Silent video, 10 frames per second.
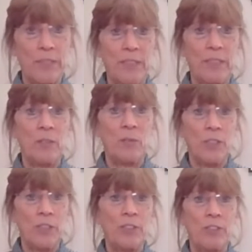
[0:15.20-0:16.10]
depending on
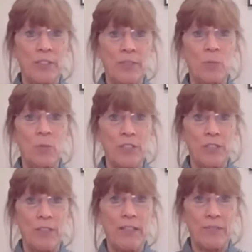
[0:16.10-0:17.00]
where you live and what
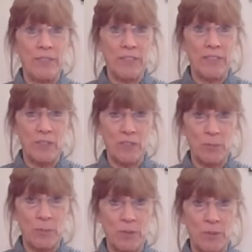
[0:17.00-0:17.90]
you have
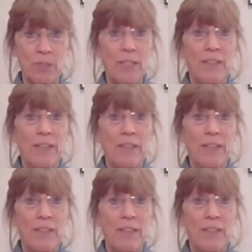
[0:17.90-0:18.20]
accessible.